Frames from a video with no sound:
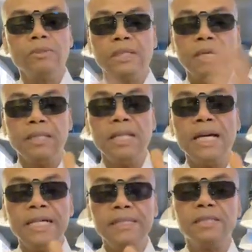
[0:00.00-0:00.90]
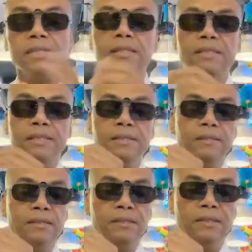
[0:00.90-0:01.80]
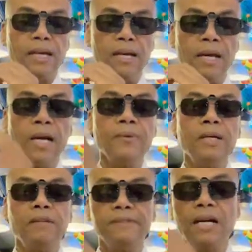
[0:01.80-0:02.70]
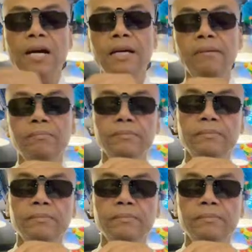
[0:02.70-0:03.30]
the alleged era of time,